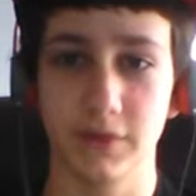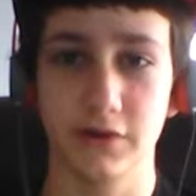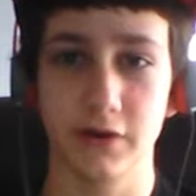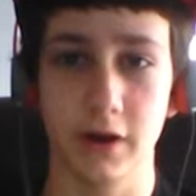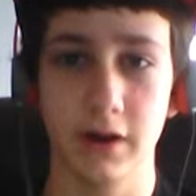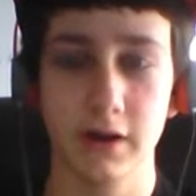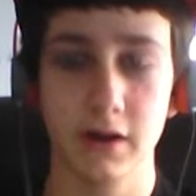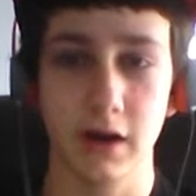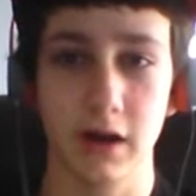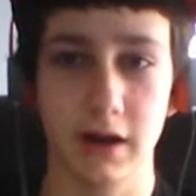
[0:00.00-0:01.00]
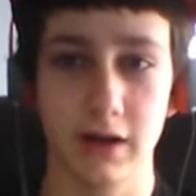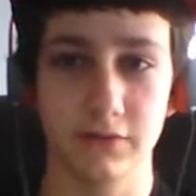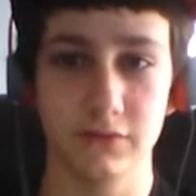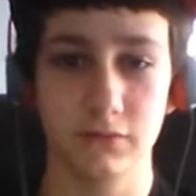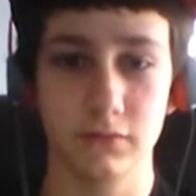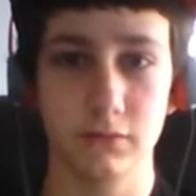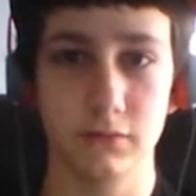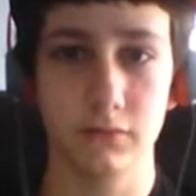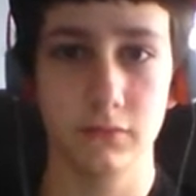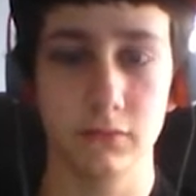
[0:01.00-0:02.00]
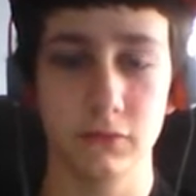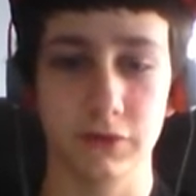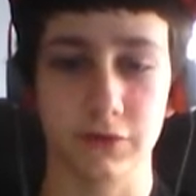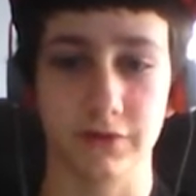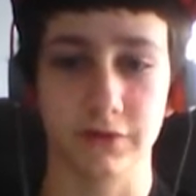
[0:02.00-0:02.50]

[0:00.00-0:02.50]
screen. All right, uh, just